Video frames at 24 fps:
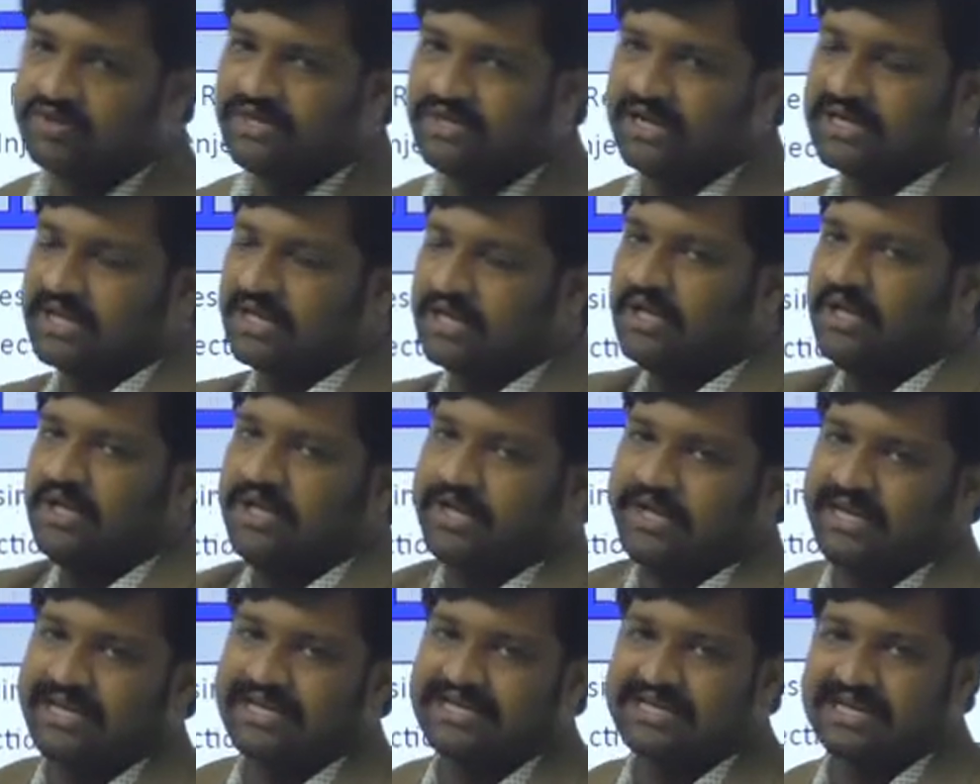that
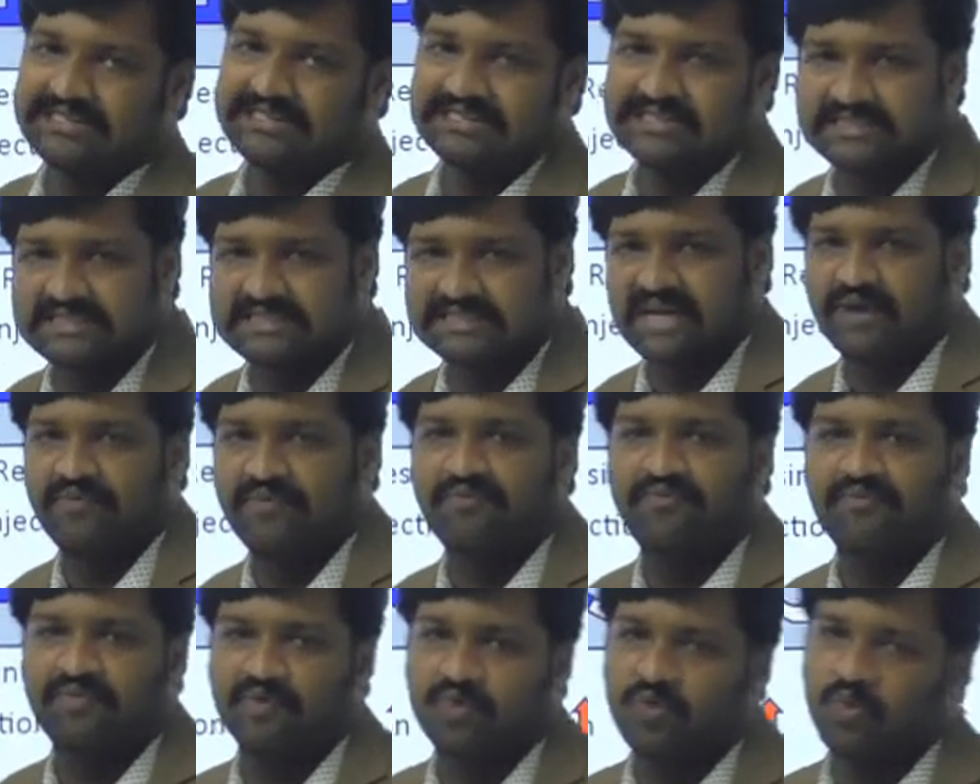it consists
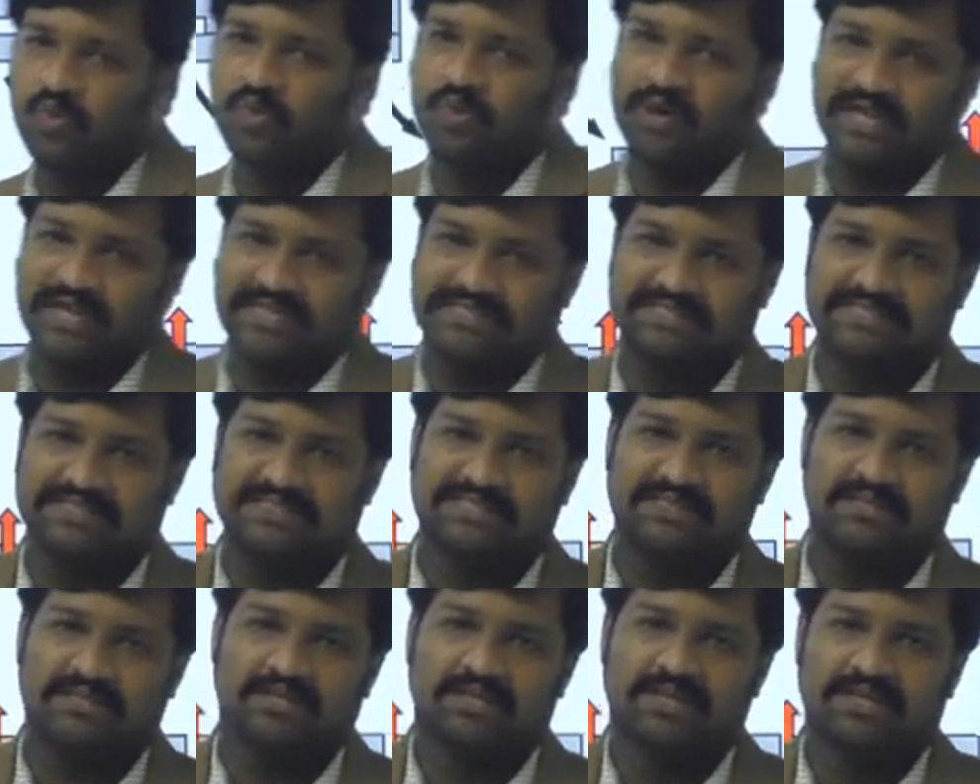of two dies,
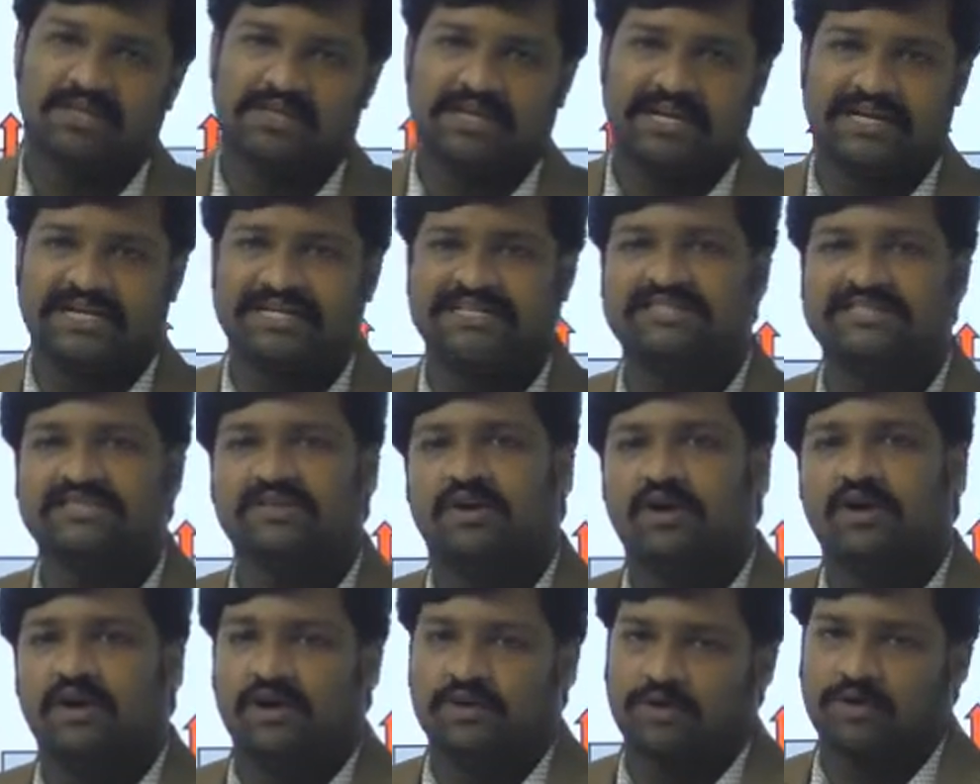that
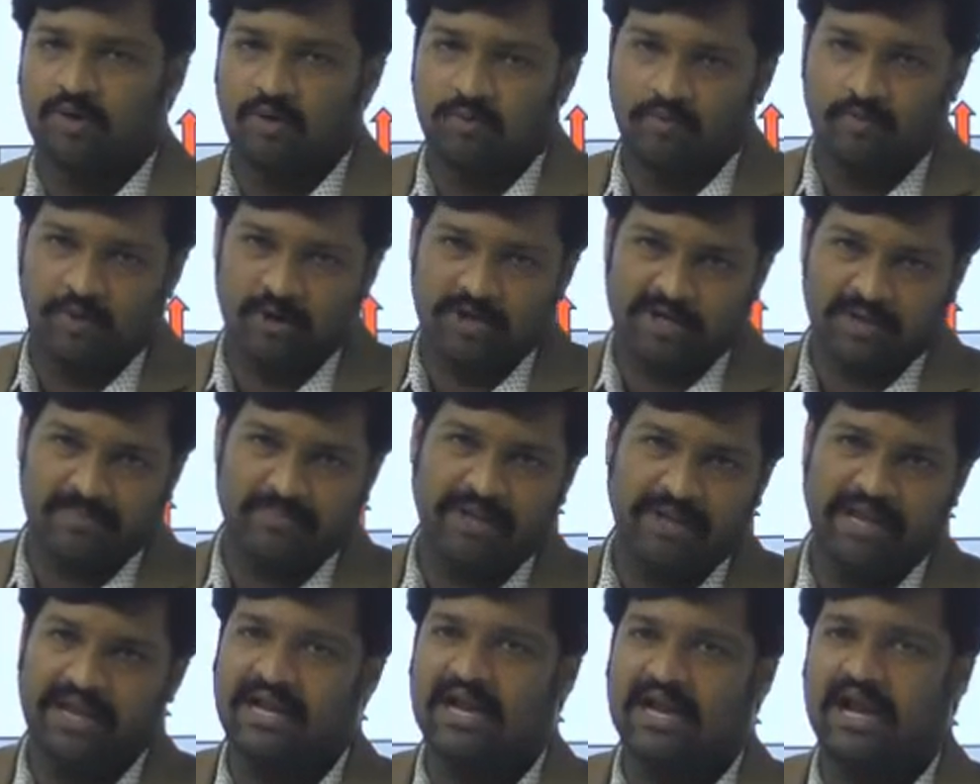is the
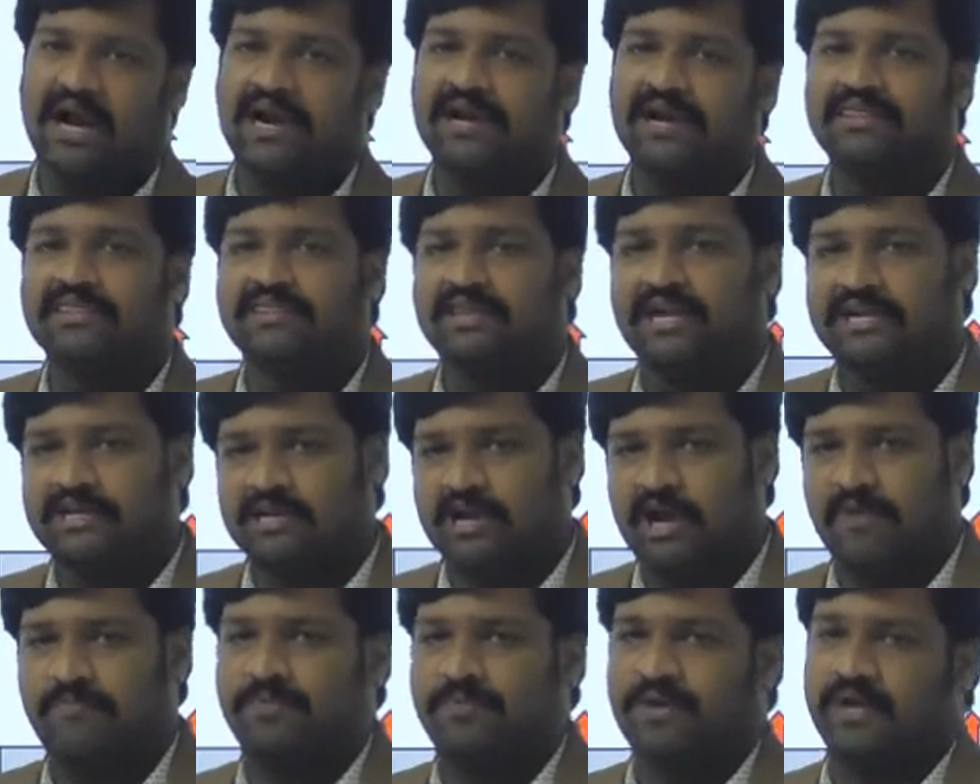bottom die and the
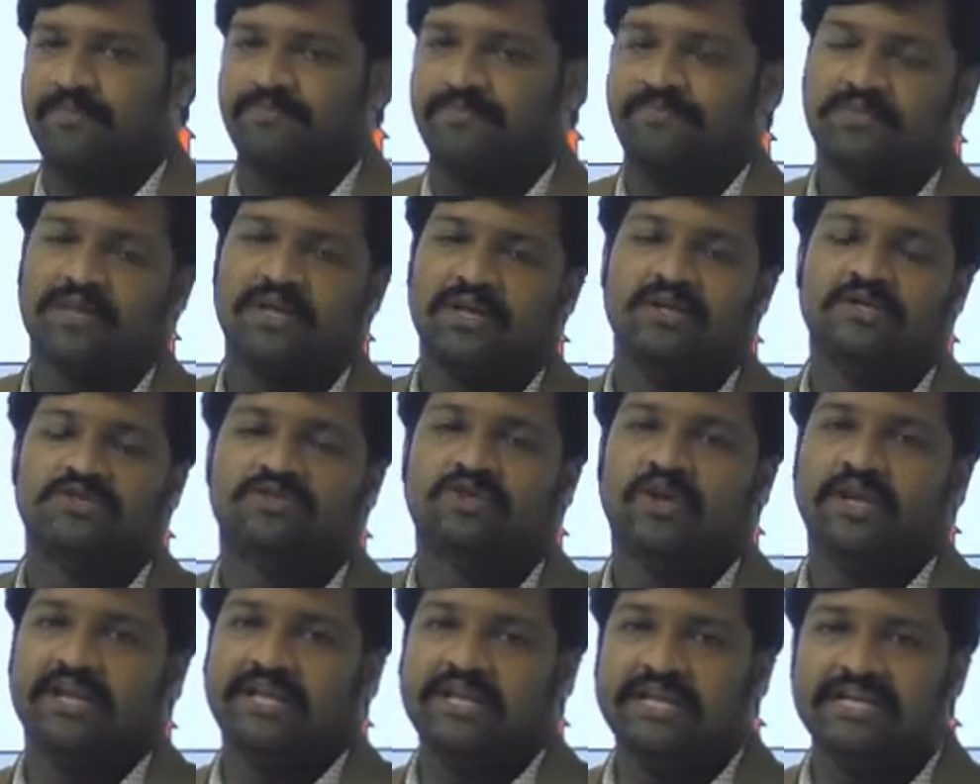top die.
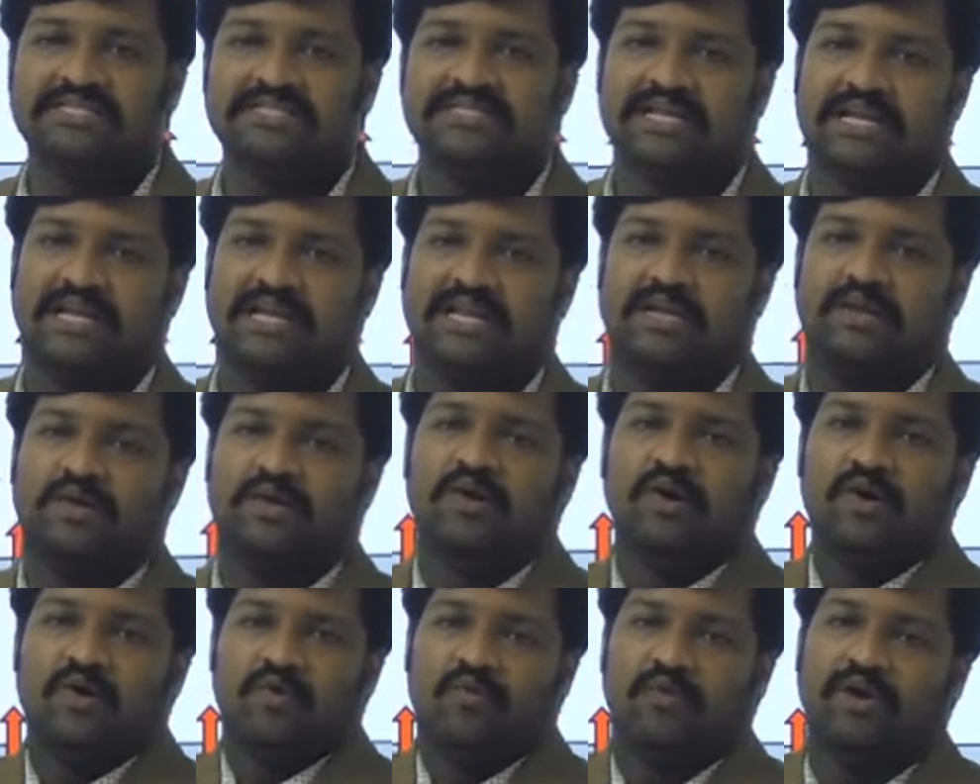So
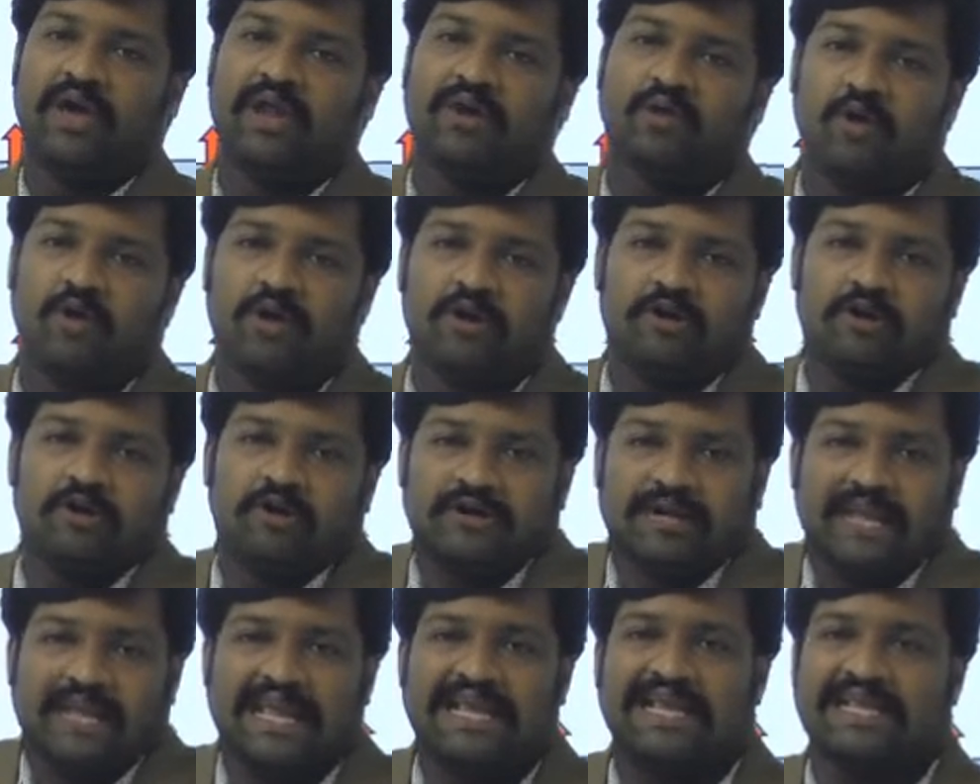initially we are going
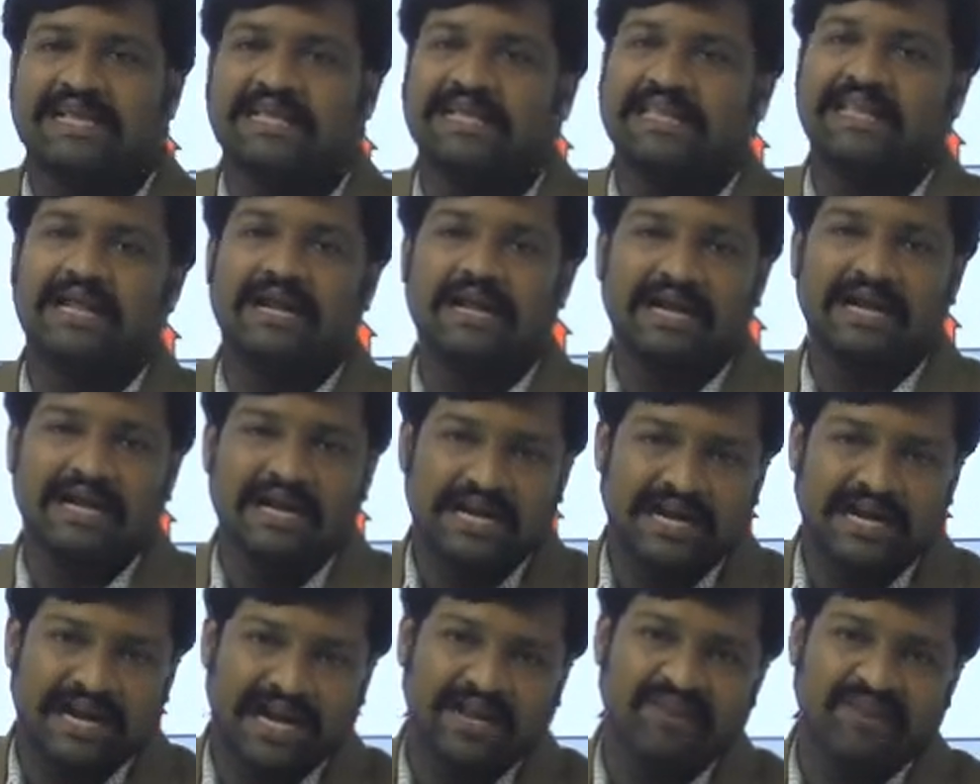to take
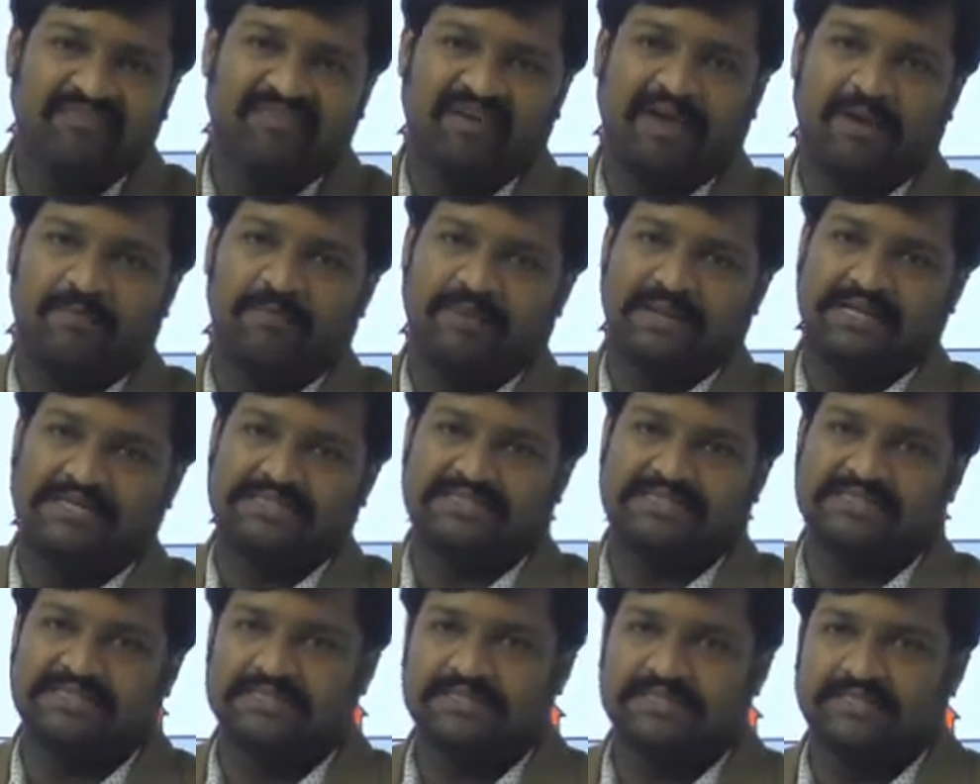dry
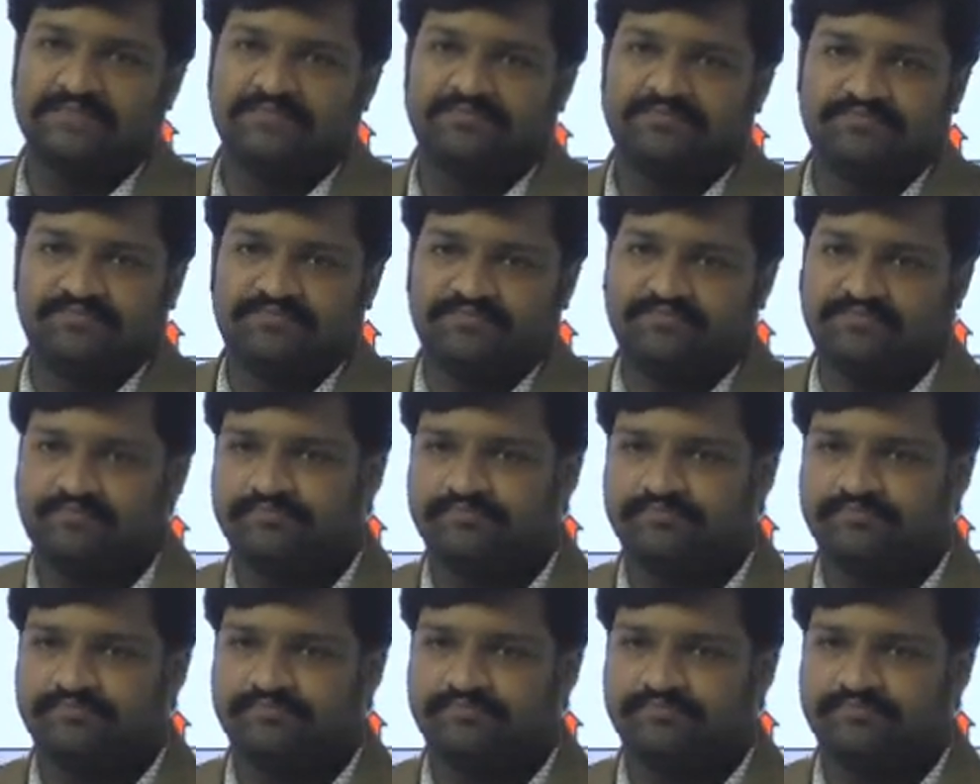fabrics.